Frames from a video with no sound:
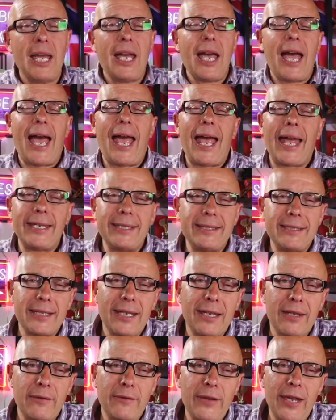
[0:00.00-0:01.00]
And
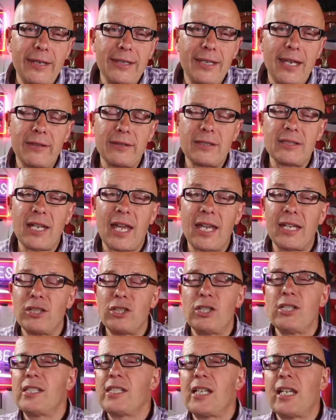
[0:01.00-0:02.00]
then the other day,
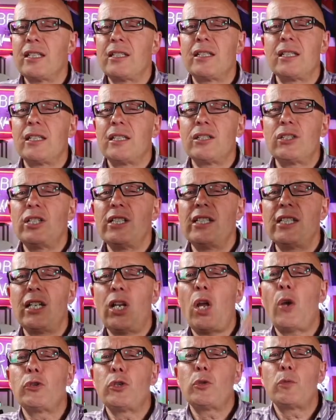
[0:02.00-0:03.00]
she said,
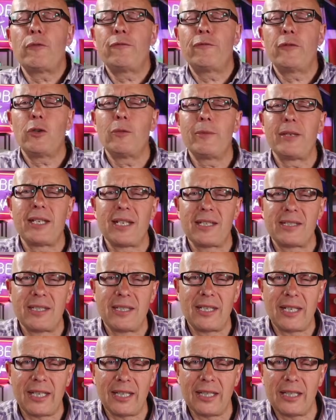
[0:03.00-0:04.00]
oh, you were filming
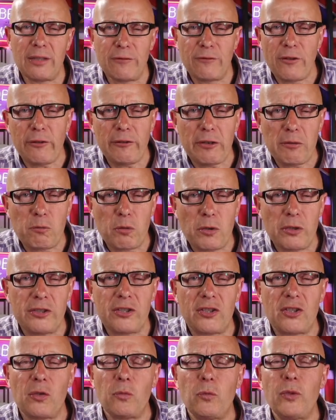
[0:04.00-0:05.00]
yesterday in the very
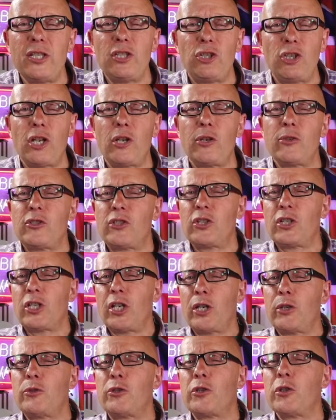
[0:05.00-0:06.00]
woods that we chose to
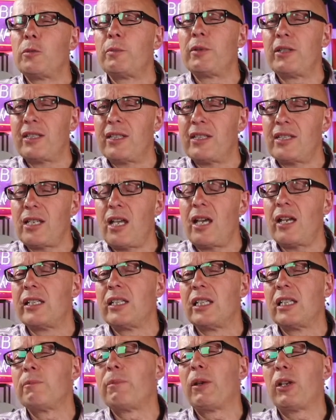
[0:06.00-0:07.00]
go to, but
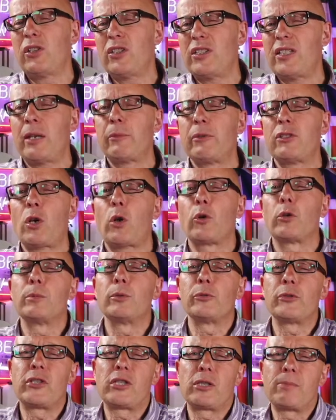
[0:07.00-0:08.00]
decided, because there was
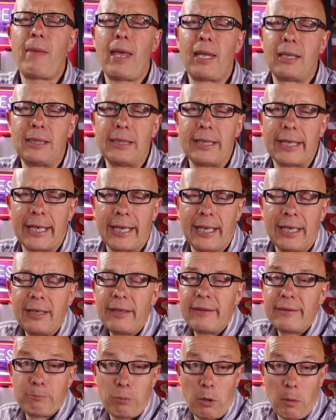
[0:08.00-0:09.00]
horrible smell there,
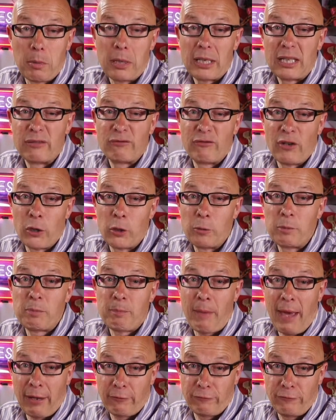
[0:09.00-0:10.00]
probably the Vobes
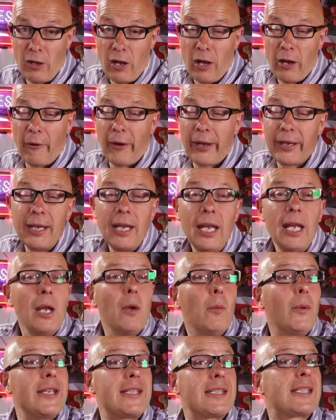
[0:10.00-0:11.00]
backfiring,
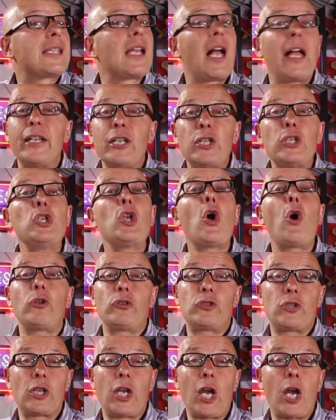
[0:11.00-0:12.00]
we decided
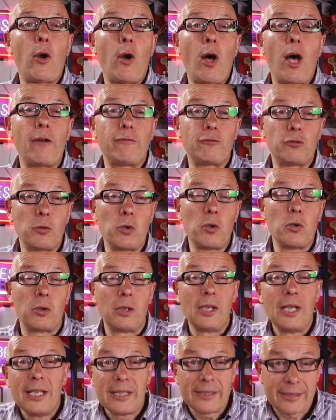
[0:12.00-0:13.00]
not to go after all.
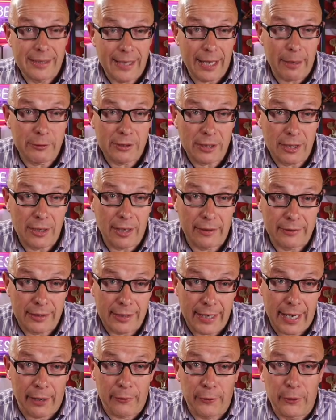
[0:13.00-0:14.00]
So that was another
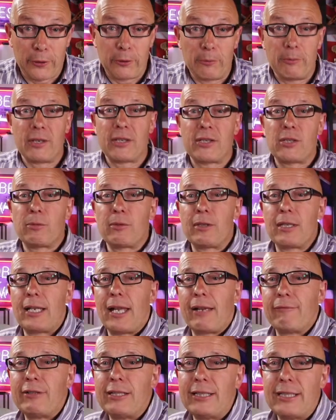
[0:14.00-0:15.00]
narrow miss with the
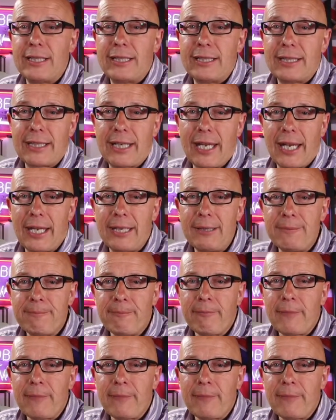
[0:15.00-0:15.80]
lovely Linda Kane.